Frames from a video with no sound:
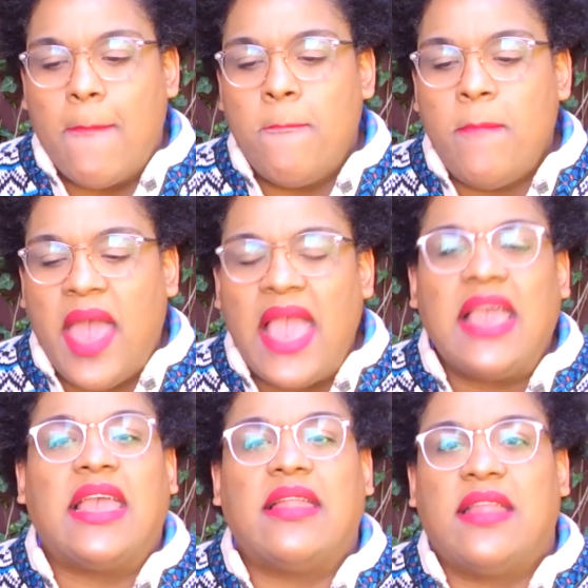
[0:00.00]

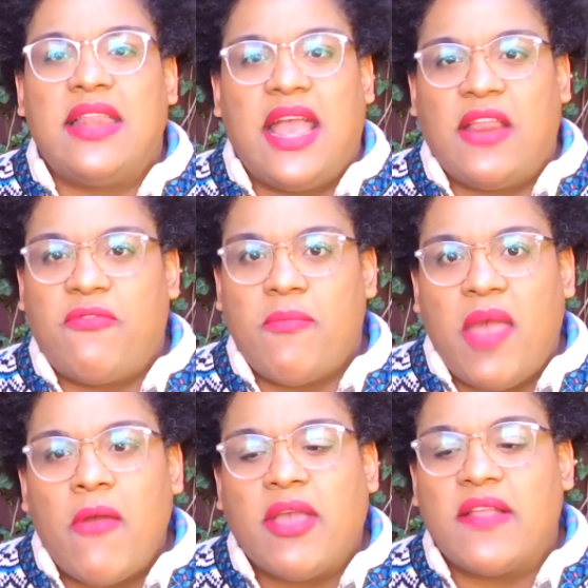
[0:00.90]
making the Native
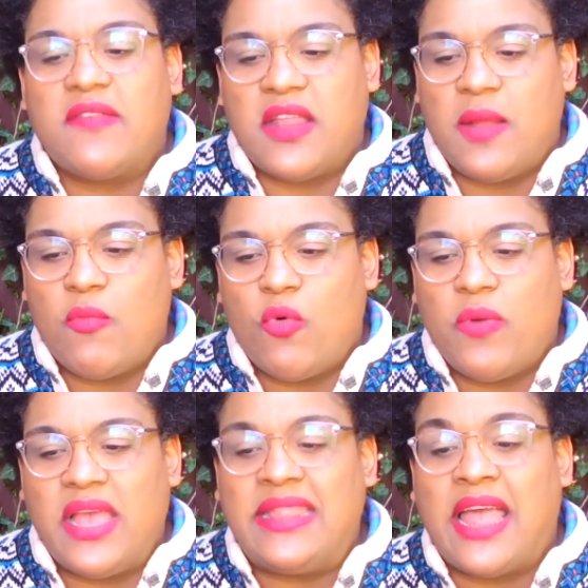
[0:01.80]
Americans in the
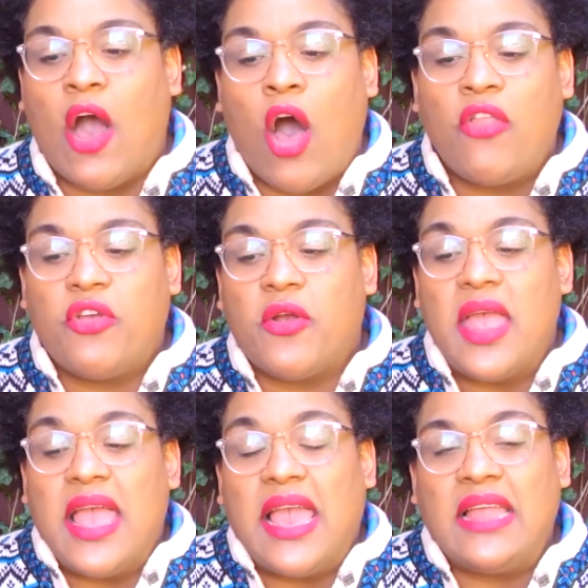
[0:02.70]
movie the other
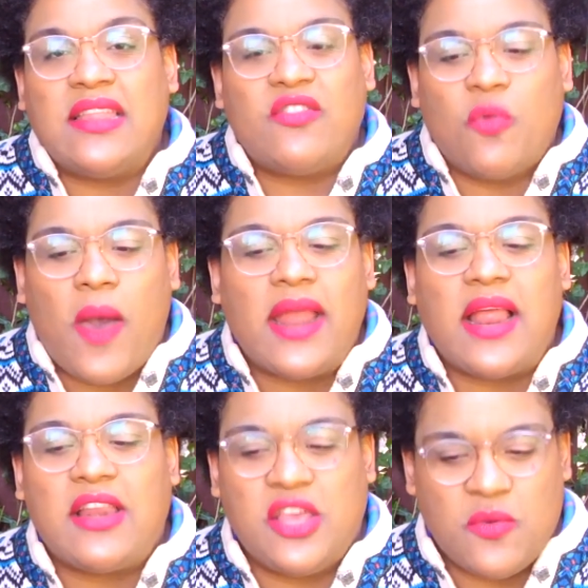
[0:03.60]
in the
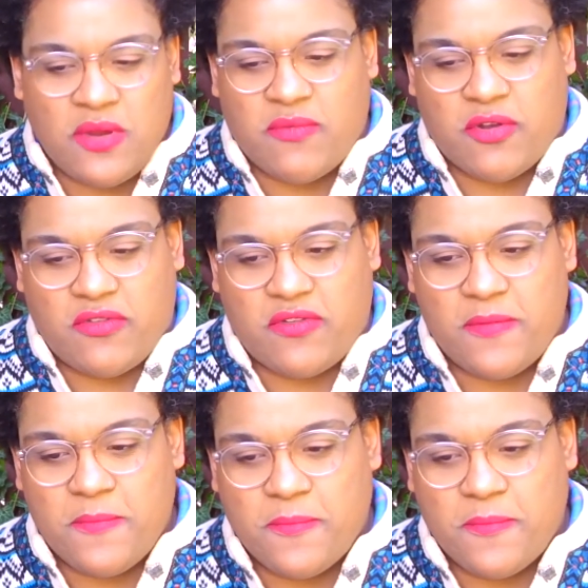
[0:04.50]
Twilight universe.